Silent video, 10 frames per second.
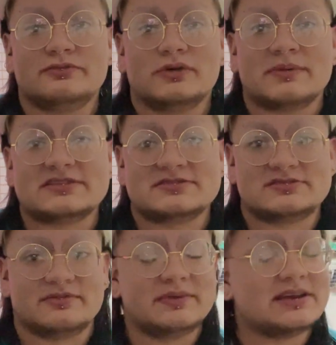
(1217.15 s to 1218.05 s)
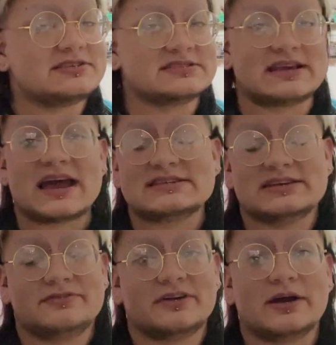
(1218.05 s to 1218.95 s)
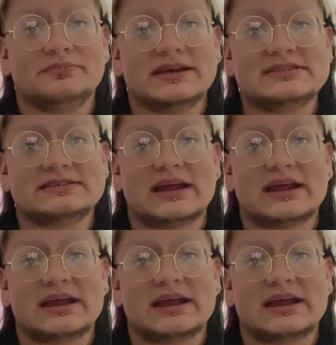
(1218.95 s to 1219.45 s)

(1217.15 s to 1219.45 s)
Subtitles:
4 messages of me just asking for updates,